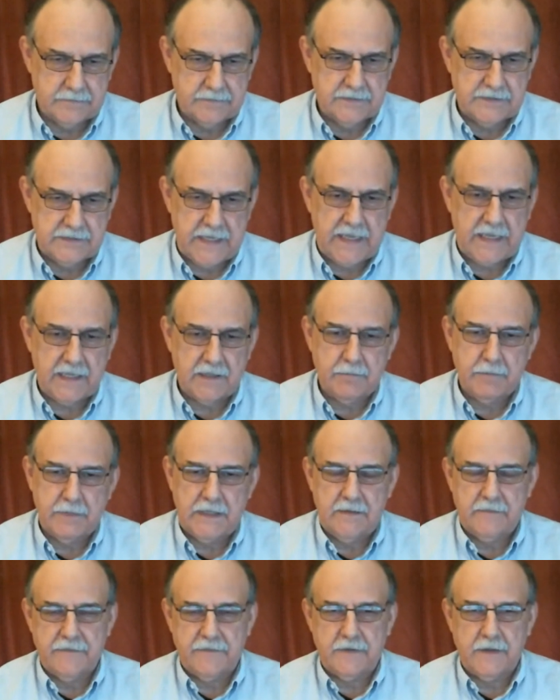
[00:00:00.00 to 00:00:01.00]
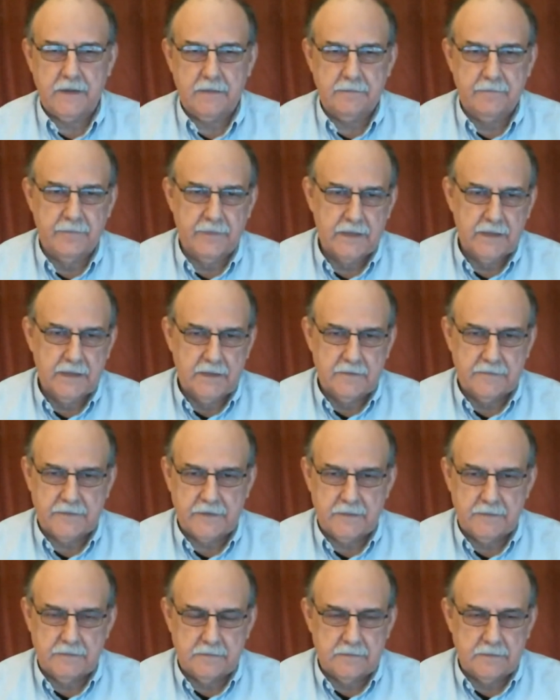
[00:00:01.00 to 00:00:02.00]
taken me from
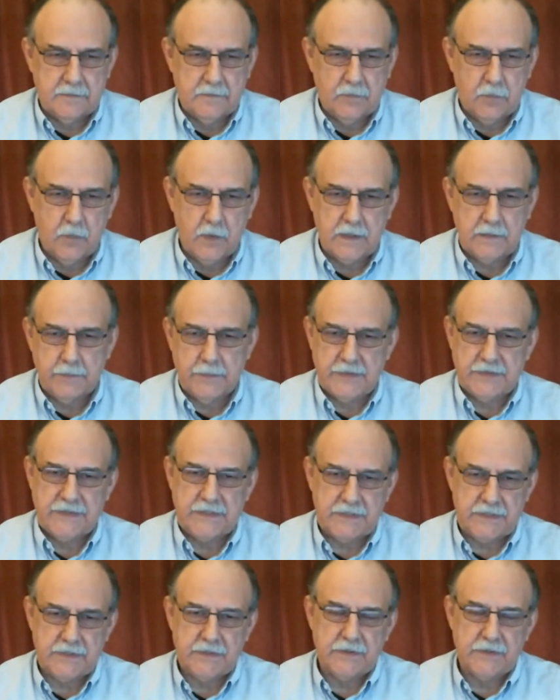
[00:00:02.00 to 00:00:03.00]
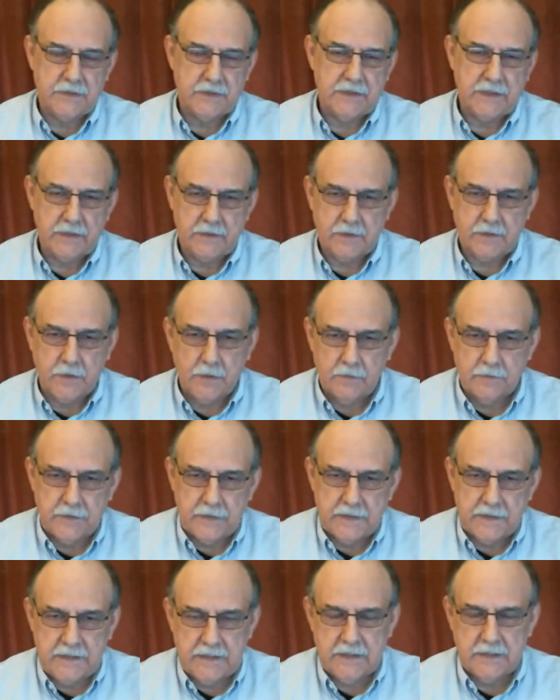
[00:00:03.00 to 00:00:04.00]
one position to another over
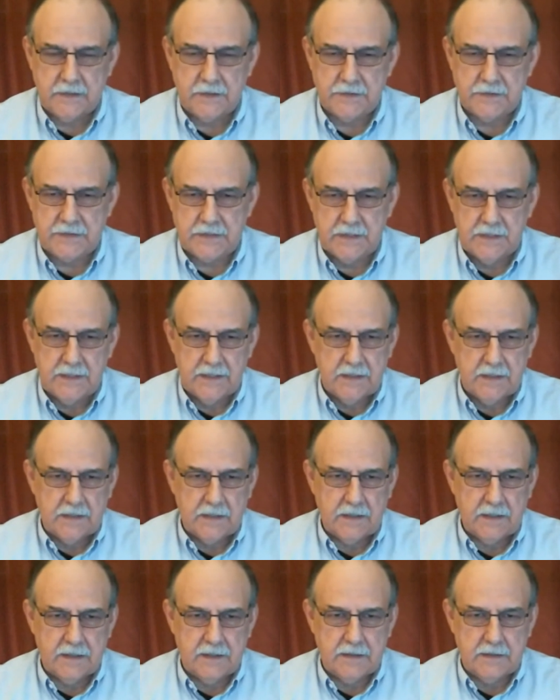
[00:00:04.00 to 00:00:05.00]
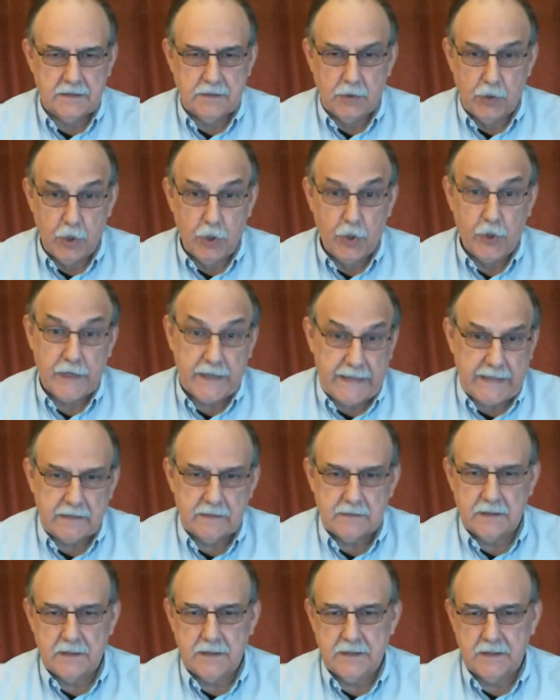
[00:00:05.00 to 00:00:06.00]
the years, learning,
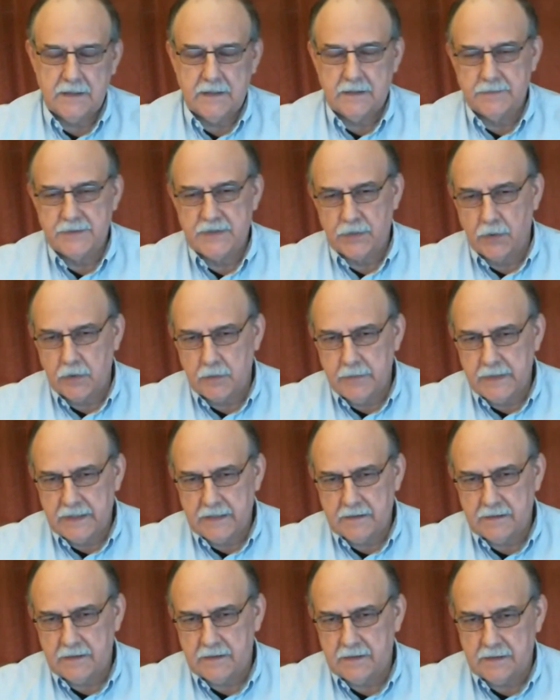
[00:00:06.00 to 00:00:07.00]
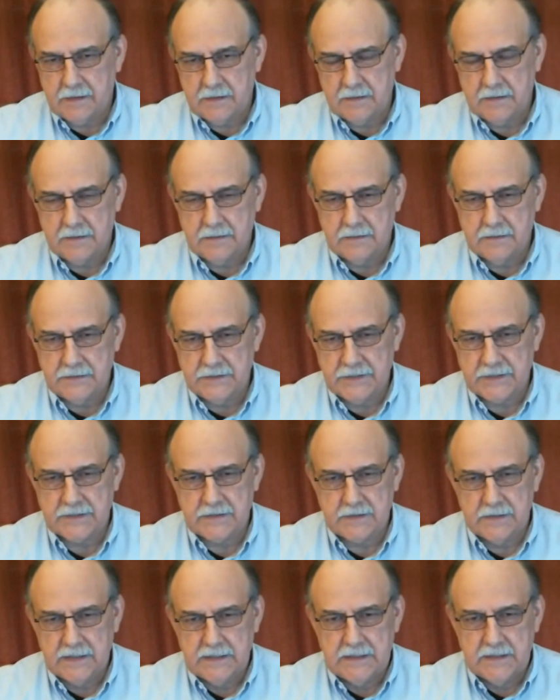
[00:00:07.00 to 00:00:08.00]
absorbing,
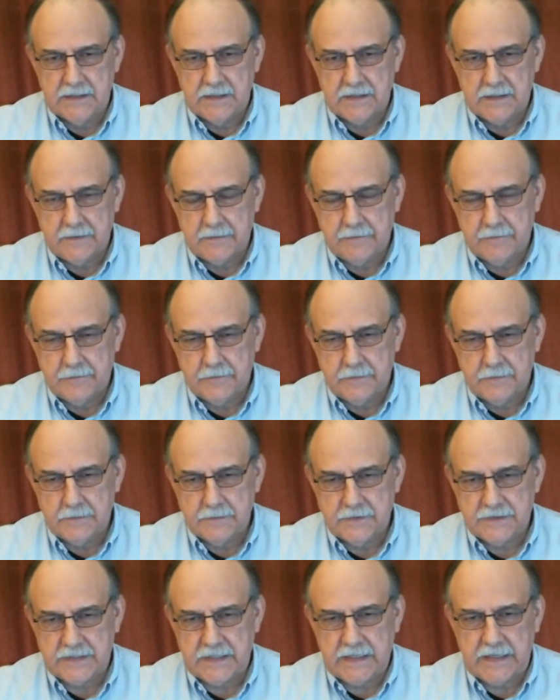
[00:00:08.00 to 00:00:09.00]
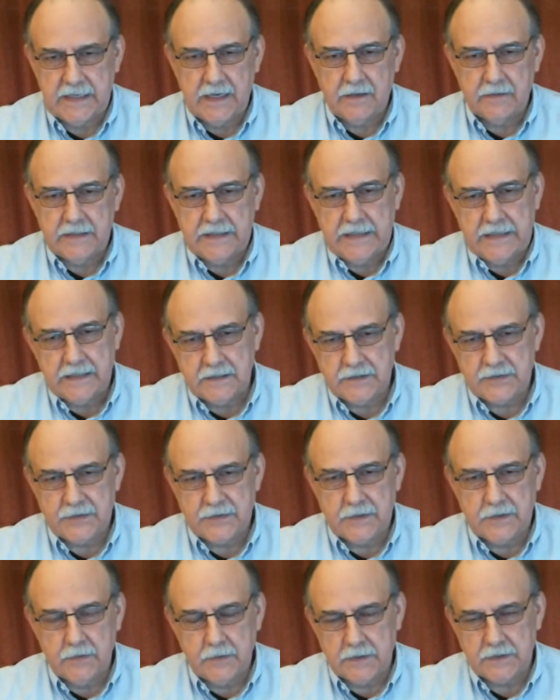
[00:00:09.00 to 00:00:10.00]
just seeing how the
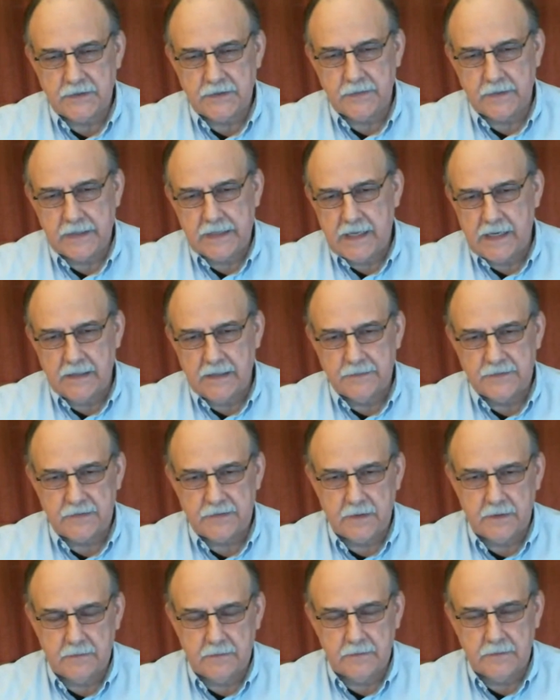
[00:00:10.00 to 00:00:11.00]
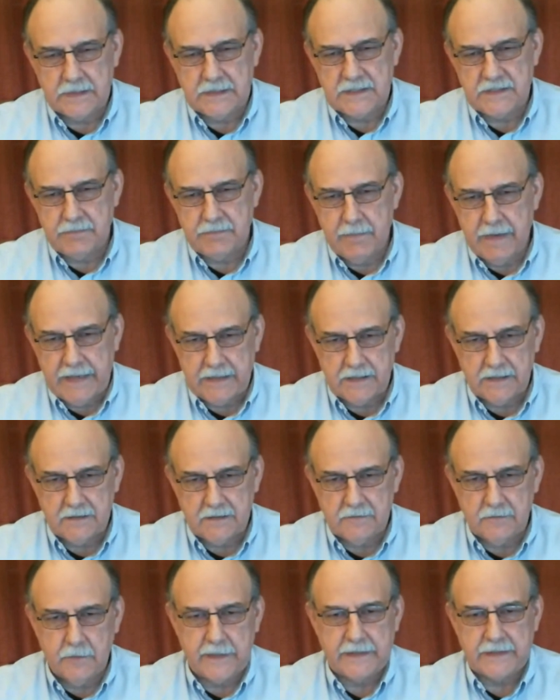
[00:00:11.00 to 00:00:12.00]
industry works, where it comes from, what it's made
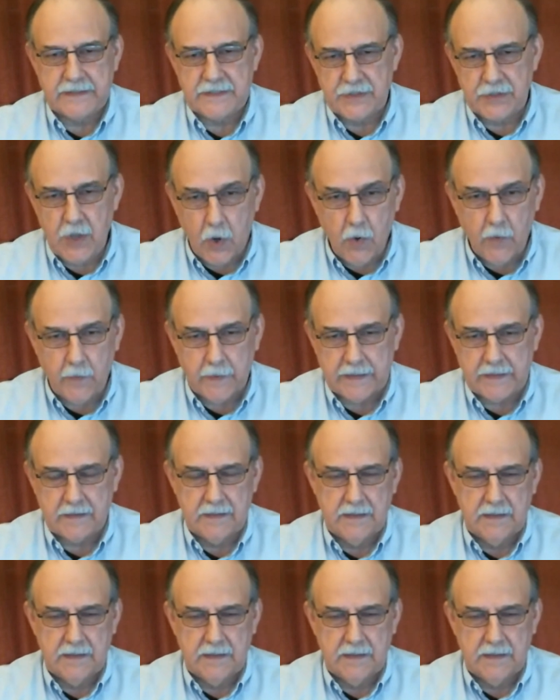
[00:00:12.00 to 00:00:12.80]
of, where it's going.